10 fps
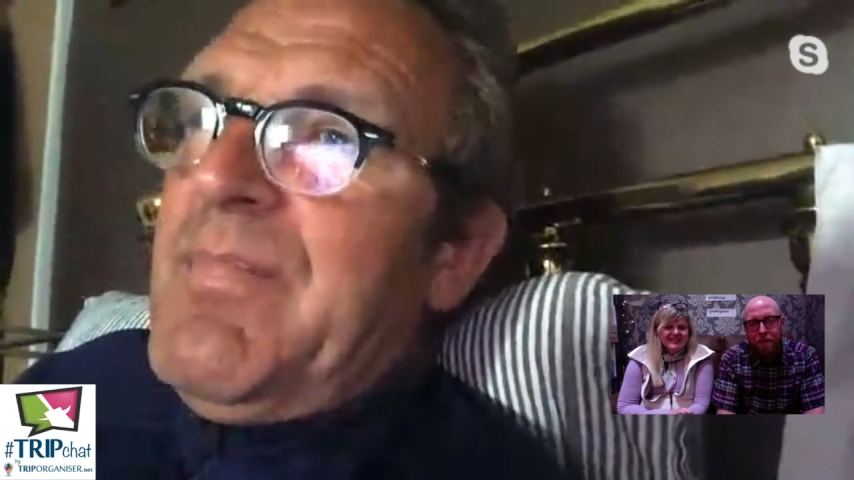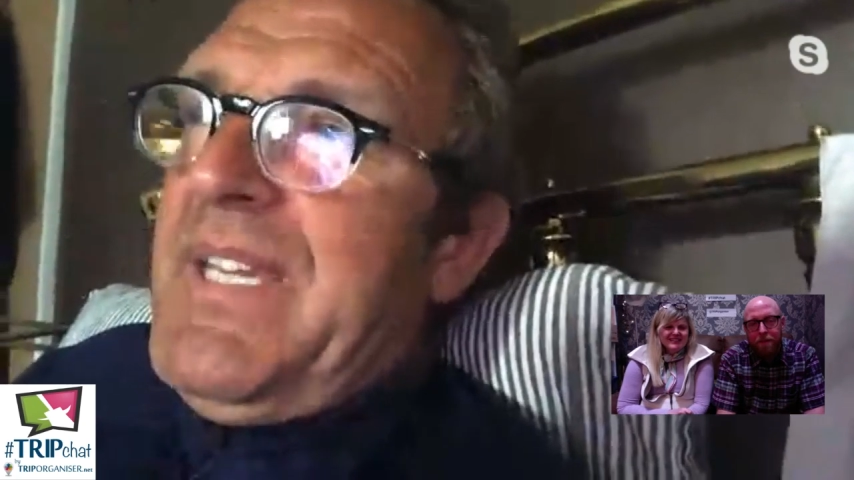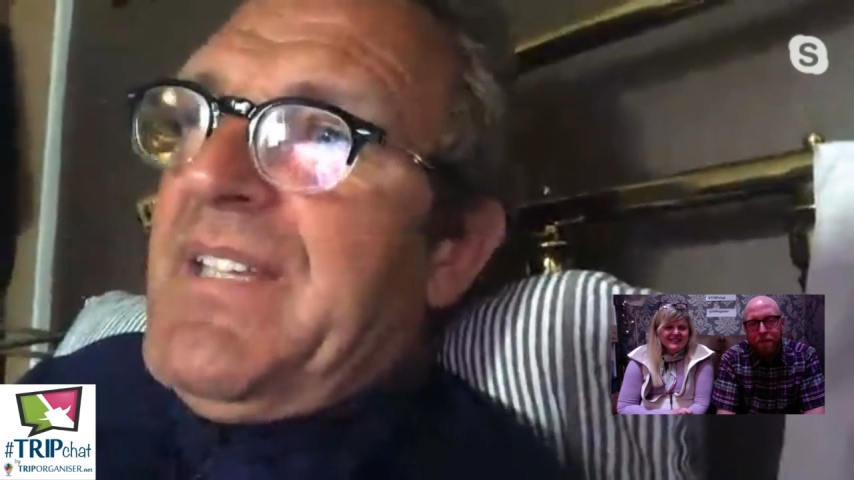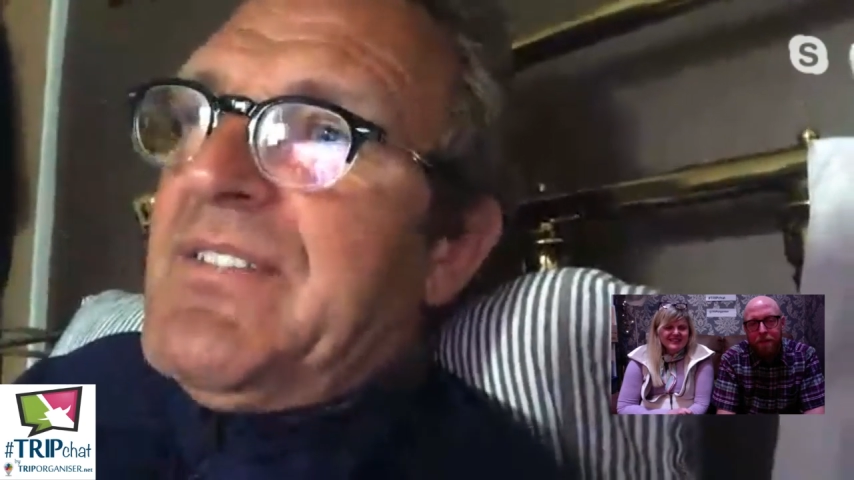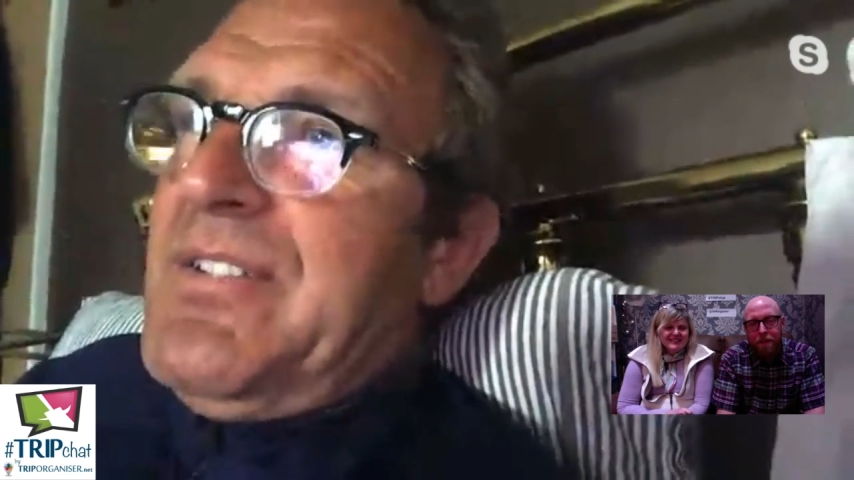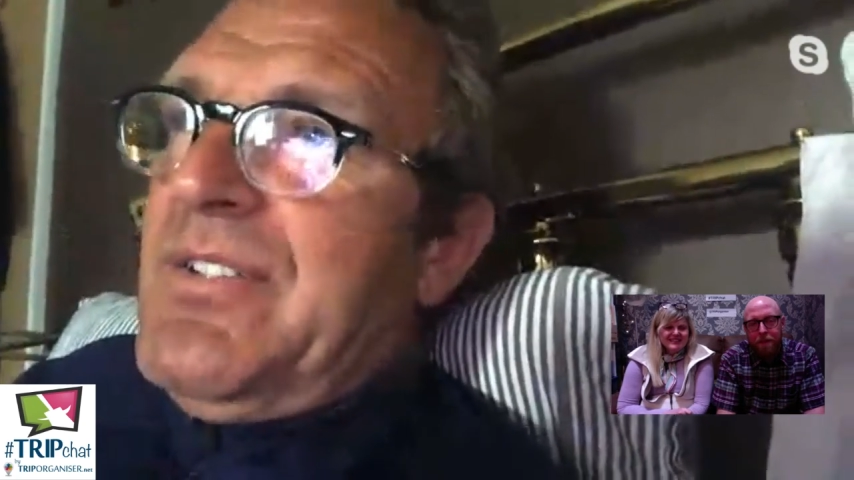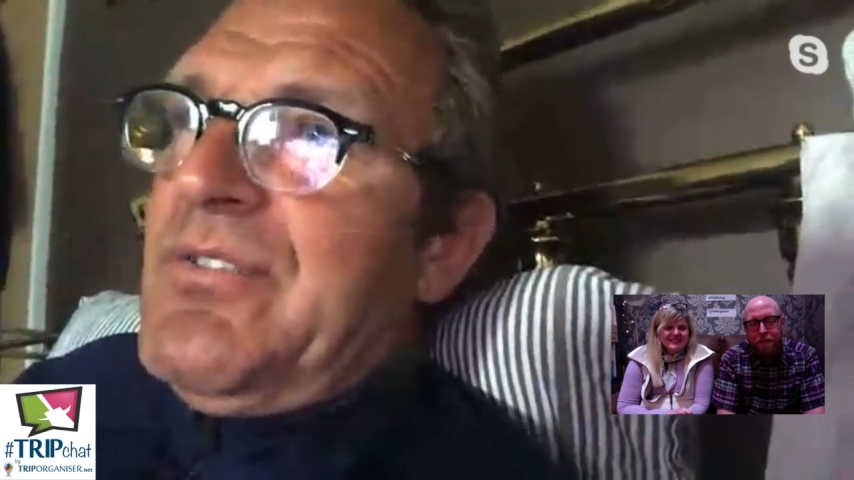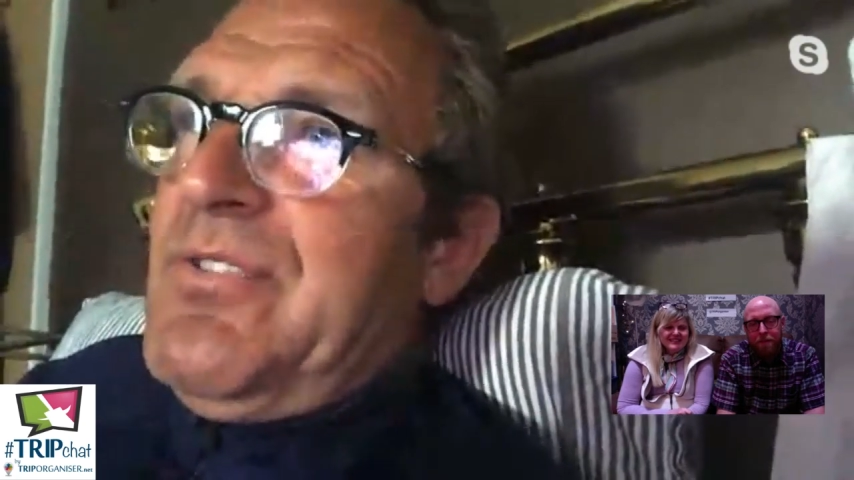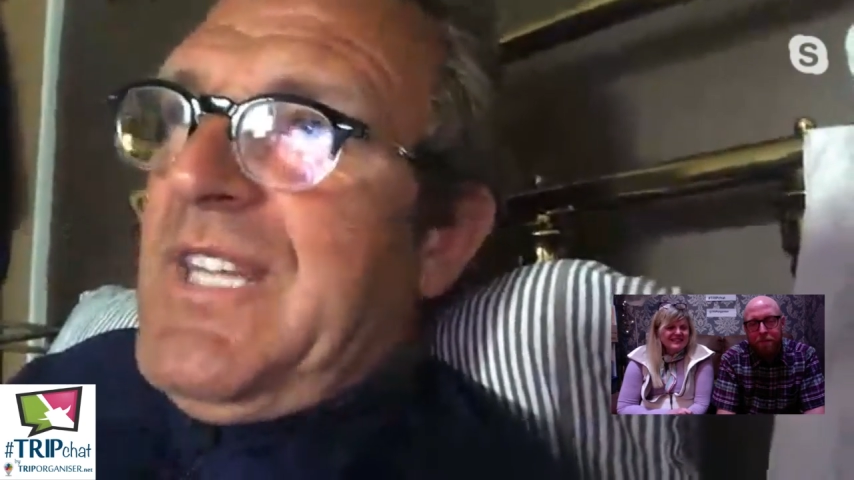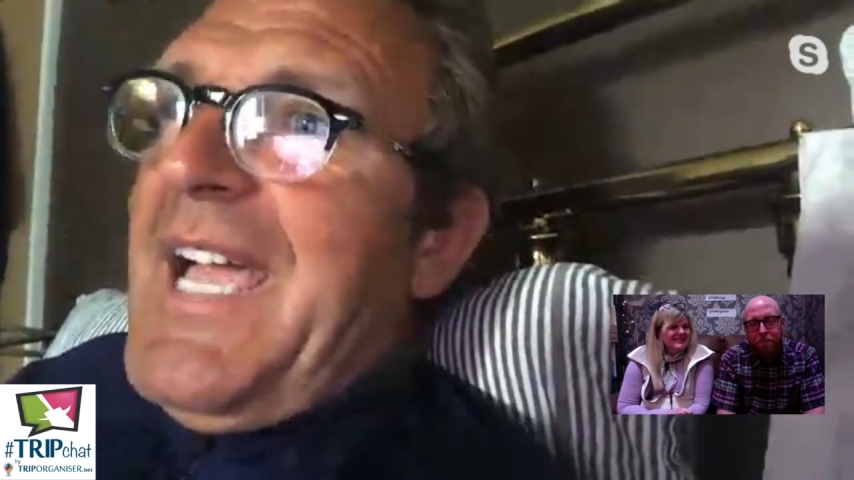begin
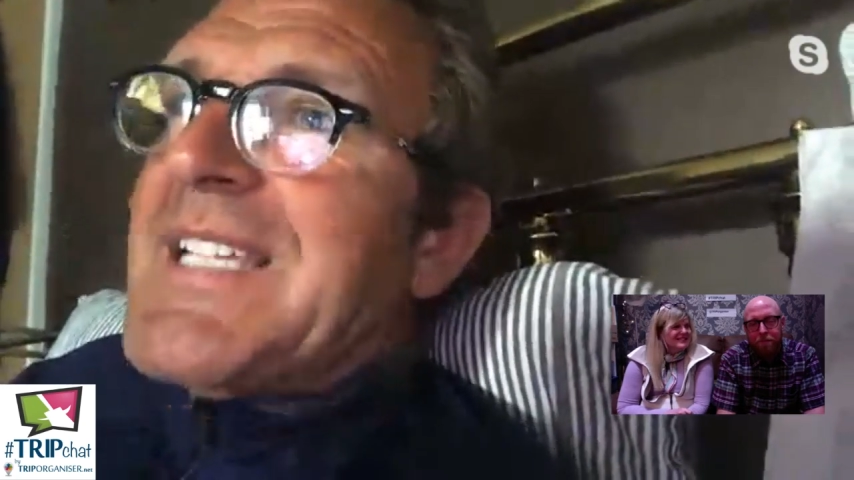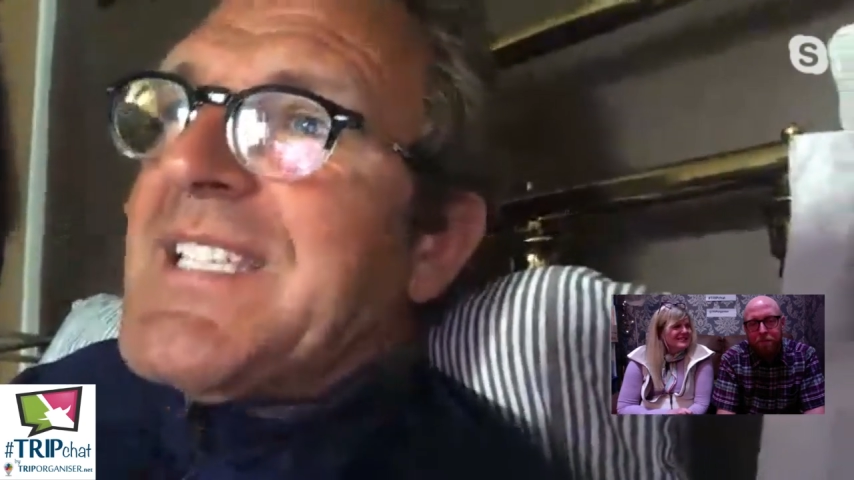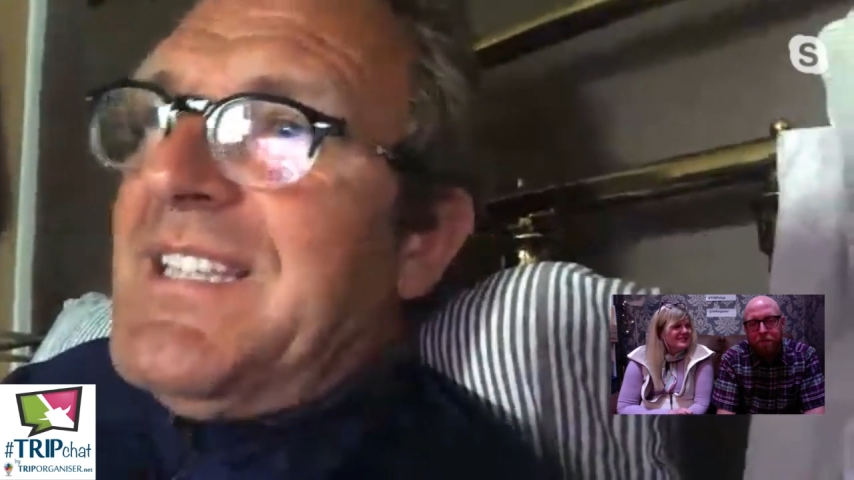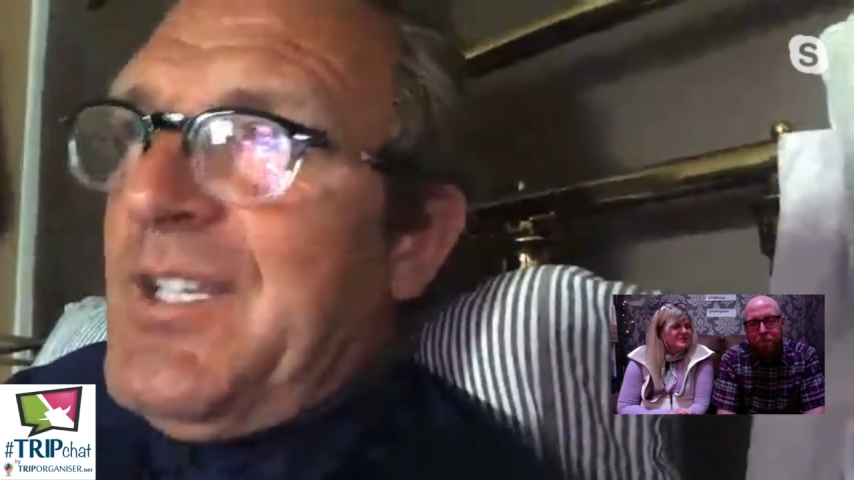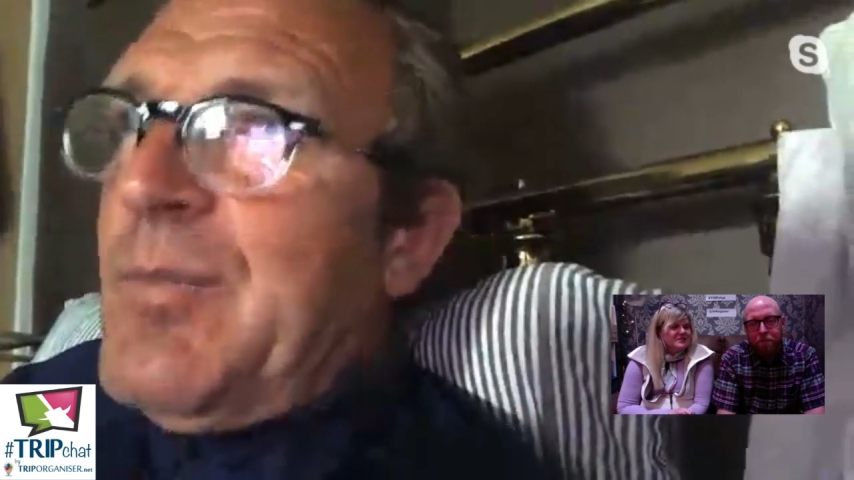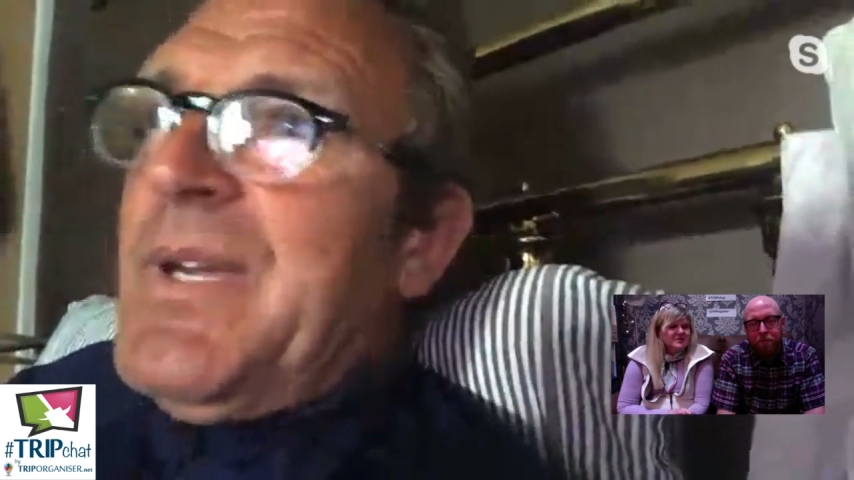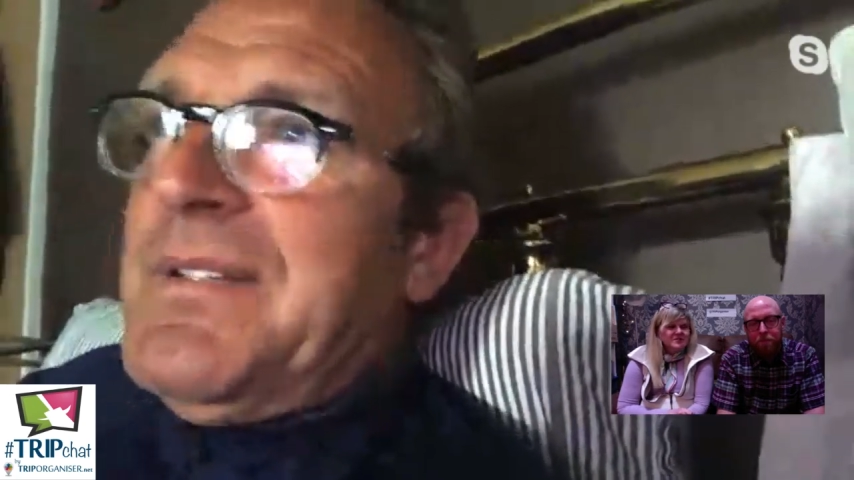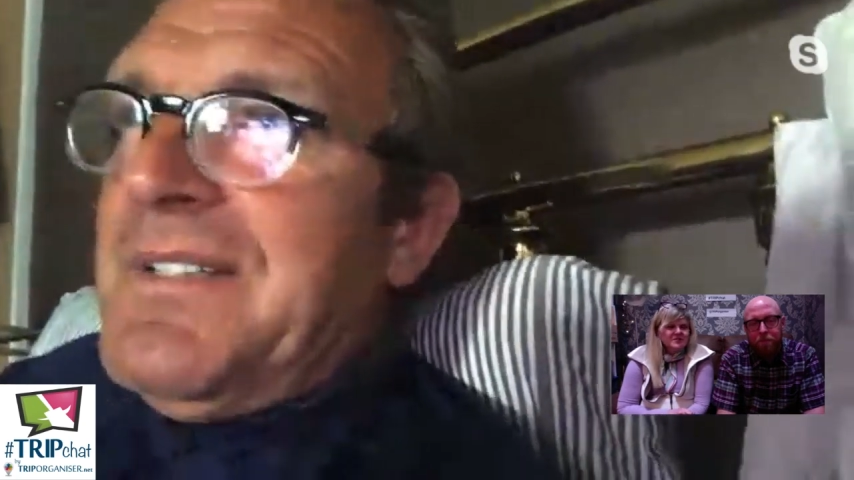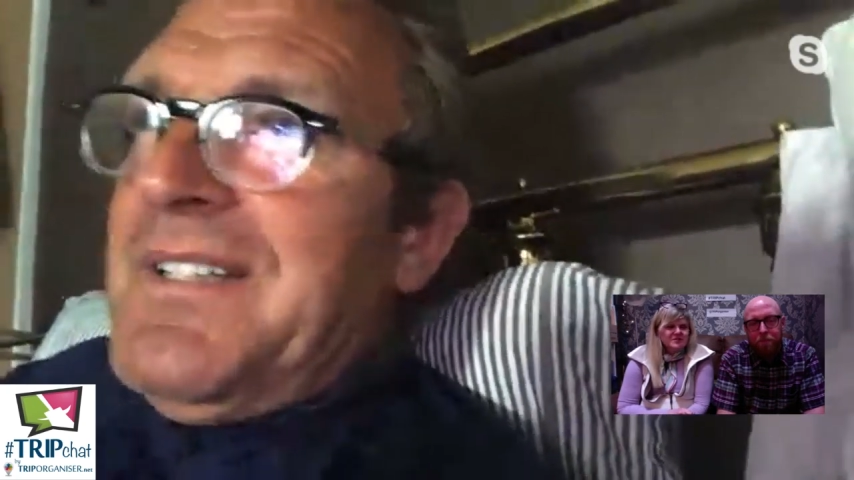to relax a little bit.